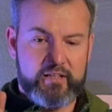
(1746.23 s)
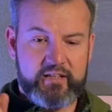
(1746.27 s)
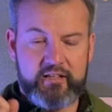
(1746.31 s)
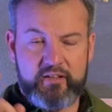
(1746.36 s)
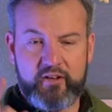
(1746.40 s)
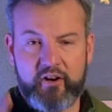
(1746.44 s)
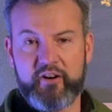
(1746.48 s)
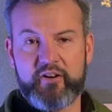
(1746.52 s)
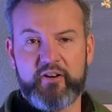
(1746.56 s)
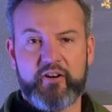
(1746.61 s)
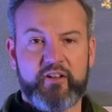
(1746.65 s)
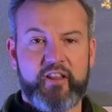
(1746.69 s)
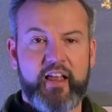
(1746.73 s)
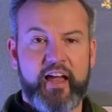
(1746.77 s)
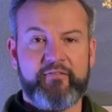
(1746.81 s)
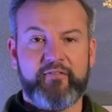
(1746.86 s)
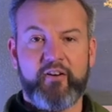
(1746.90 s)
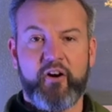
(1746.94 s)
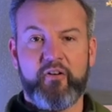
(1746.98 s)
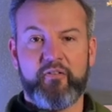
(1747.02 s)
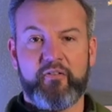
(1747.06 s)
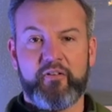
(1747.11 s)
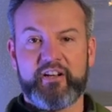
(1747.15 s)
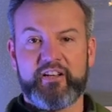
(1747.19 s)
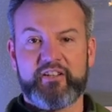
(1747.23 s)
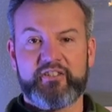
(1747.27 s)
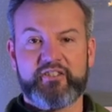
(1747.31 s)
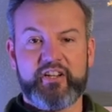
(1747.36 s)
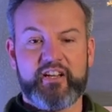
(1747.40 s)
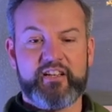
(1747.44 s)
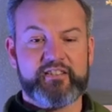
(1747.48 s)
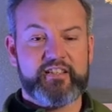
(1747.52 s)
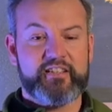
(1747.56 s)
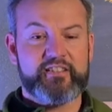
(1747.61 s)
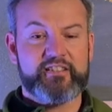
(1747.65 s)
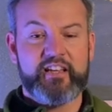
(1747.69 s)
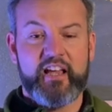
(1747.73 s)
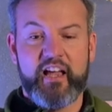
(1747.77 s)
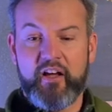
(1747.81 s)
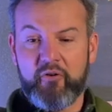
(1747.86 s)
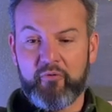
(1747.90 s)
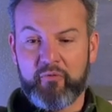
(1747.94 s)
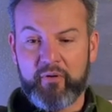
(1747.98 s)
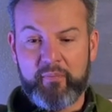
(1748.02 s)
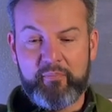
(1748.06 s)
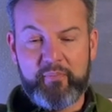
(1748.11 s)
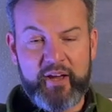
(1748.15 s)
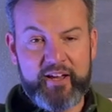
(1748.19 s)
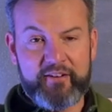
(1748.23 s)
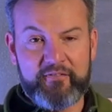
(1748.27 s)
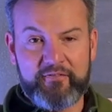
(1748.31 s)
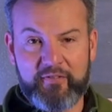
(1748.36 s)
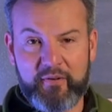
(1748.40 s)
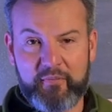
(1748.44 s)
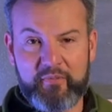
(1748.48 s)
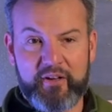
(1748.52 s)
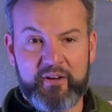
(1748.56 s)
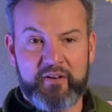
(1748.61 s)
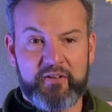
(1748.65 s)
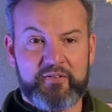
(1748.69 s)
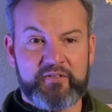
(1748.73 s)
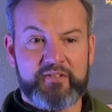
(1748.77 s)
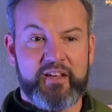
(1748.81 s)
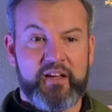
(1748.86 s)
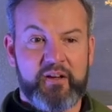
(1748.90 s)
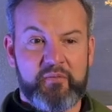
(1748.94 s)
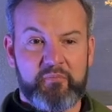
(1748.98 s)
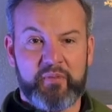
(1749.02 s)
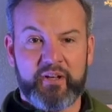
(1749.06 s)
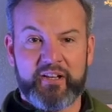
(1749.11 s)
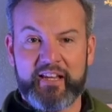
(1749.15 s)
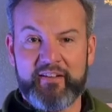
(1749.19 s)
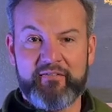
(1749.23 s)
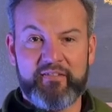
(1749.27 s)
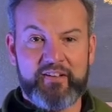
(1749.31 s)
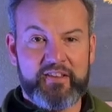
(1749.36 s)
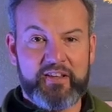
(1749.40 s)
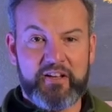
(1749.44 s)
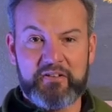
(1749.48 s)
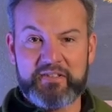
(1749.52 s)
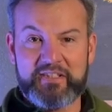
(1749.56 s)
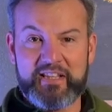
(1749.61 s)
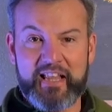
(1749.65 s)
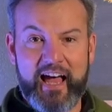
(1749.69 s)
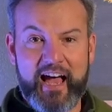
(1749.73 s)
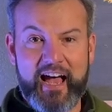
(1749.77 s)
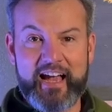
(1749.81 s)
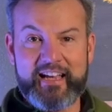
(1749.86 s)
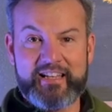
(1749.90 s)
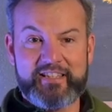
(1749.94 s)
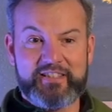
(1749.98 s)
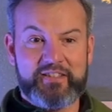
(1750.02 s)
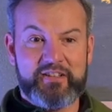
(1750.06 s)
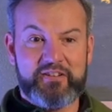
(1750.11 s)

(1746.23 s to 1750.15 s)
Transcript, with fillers: turn your life over to Jesus, repent from those believing those lies,